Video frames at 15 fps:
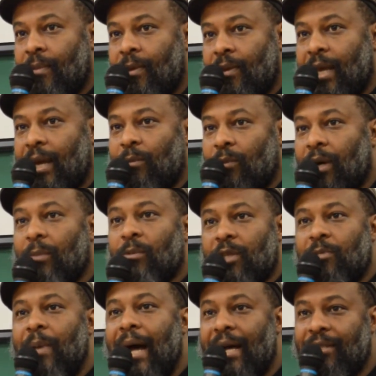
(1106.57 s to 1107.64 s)
Like, what was
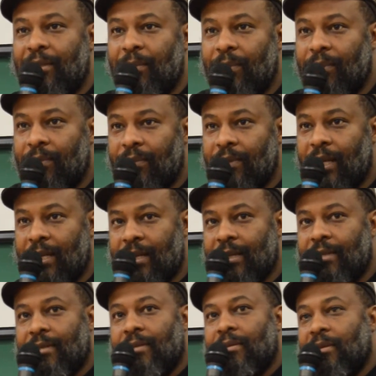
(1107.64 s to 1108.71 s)
possible in
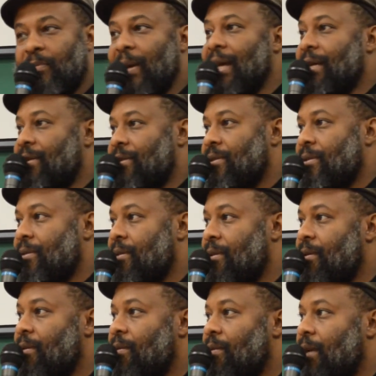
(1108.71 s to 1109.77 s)
this space
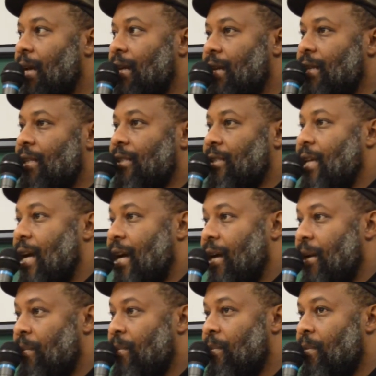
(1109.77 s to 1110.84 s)
and in this
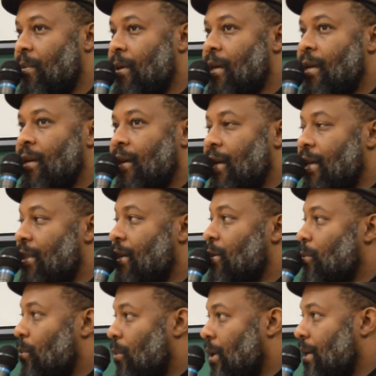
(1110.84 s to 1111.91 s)
time? And
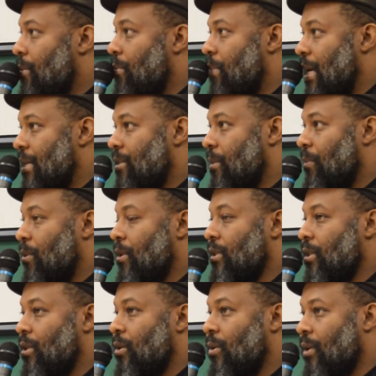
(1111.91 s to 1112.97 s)
then what, based upon
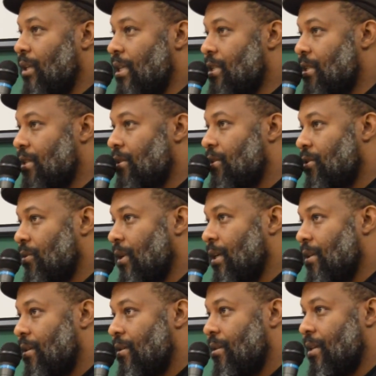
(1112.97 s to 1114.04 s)
the coalition
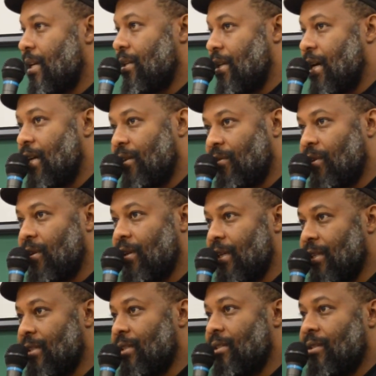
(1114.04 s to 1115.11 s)
strength that kind of already
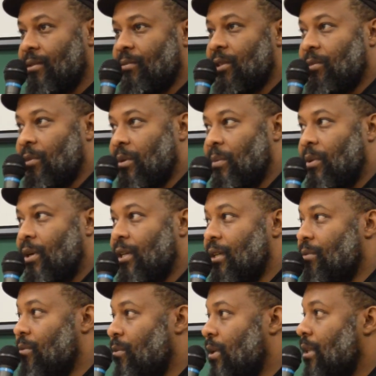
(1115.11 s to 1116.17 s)
existed, which we were part
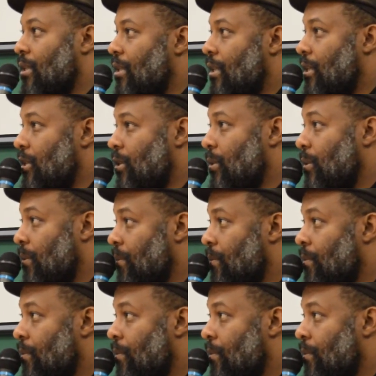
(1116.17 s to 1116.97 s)
of, what could it do?